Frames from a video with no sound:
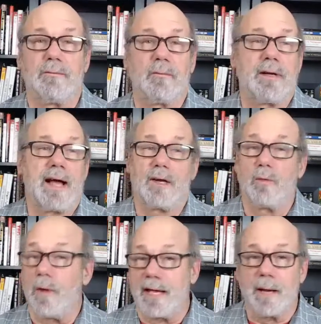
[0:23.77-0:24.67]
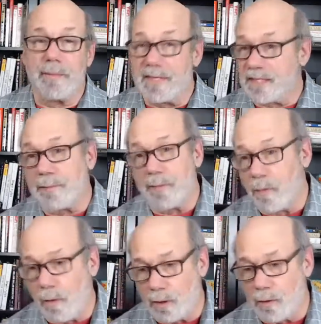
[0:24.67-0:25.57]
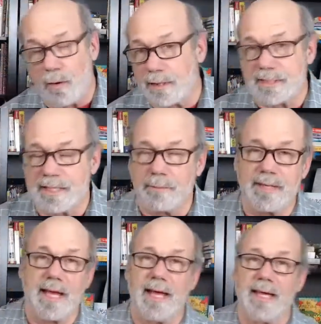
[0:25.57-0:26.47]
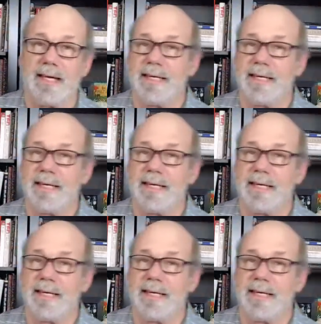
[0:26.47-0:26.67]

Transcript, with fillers: We're not going to wake up and it's going to be all gone someday.